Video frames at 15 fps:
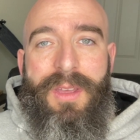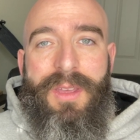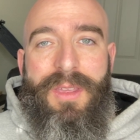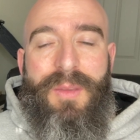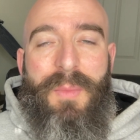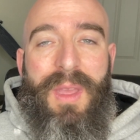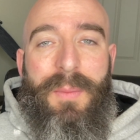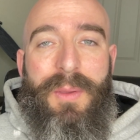
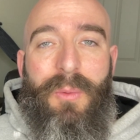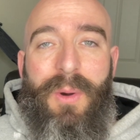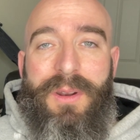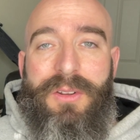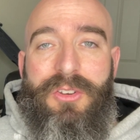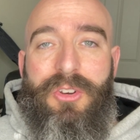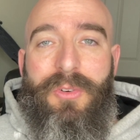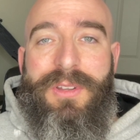you maybe want to
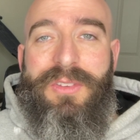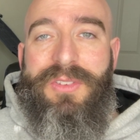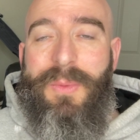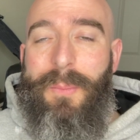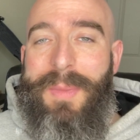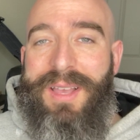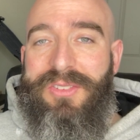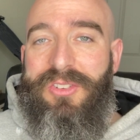join
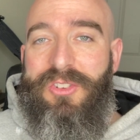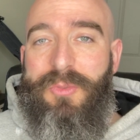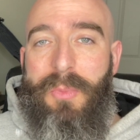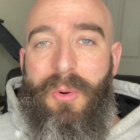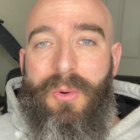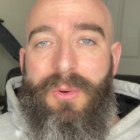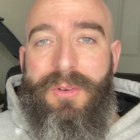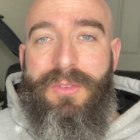some message
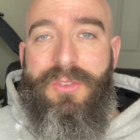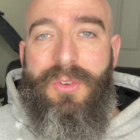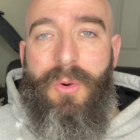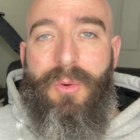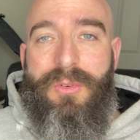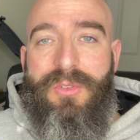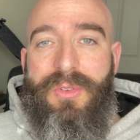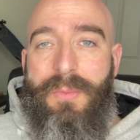boards
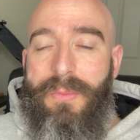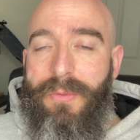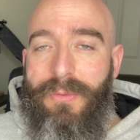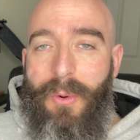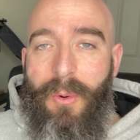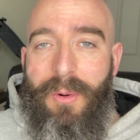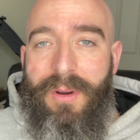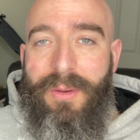or some
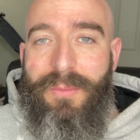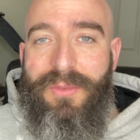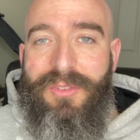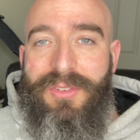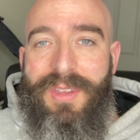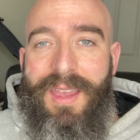forums